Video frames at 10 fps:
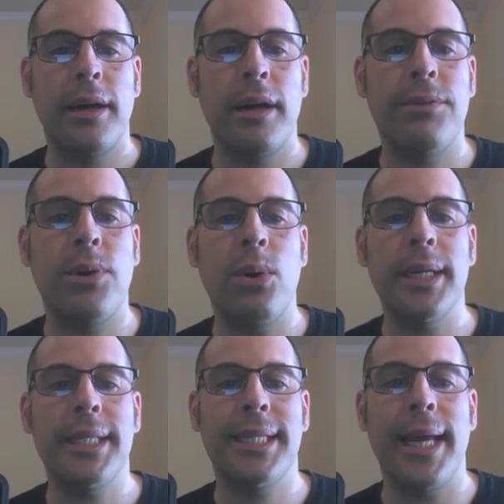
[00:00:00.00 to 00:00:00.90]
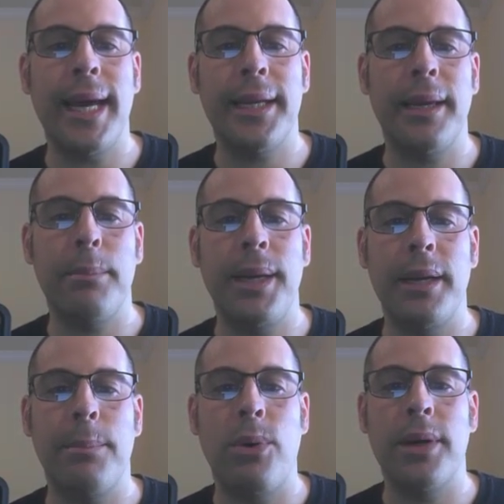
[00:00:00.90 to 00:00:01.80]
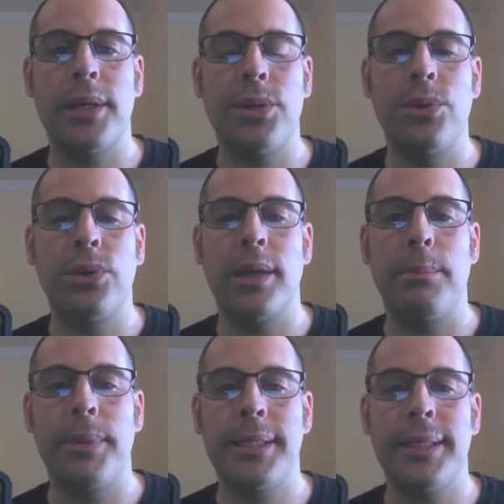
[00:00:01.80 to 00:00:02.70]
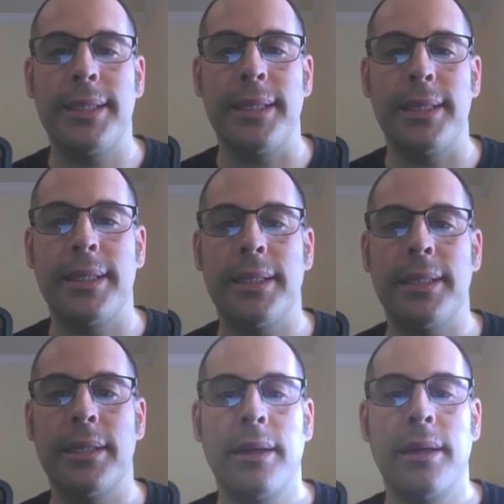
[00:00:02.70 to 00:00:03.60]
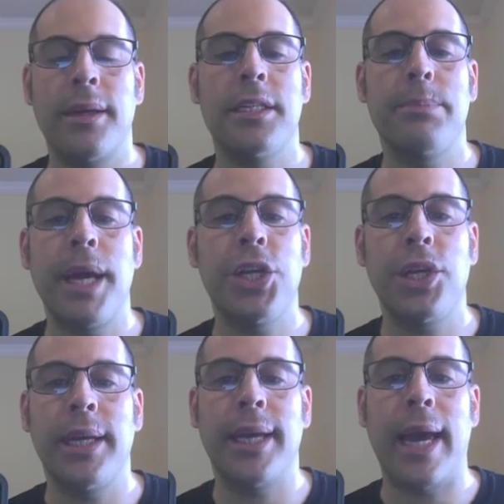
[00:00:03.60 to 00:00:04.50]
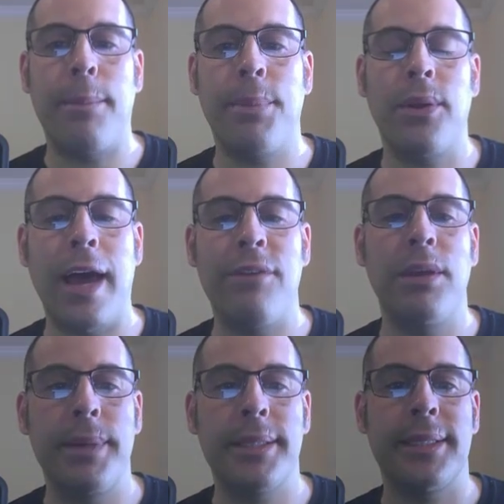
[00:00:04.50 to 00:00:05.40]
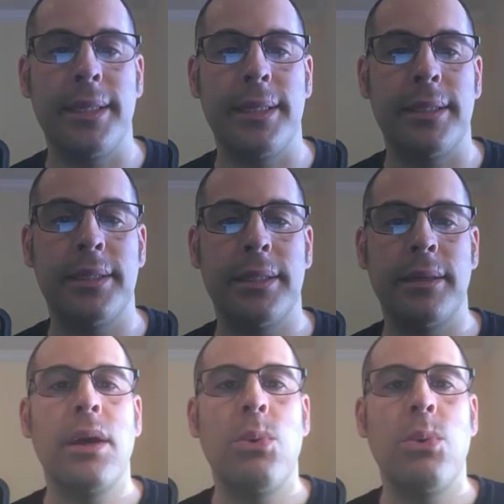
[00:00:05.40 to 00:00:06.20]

Of course, debt can be an important tool in businesses, especially in capital-heavy businesses.